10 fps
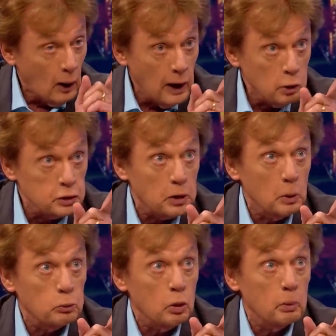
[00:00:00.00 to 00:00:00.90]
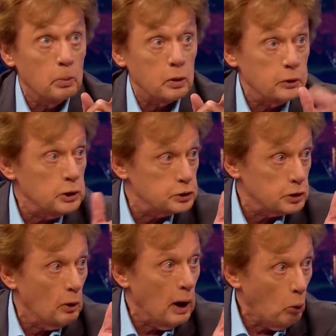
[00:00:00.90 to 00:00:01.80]
Now, I know someone wrote a book
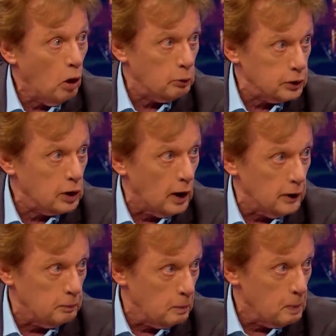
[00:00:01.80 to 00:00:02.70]
years ago, I Walked with God.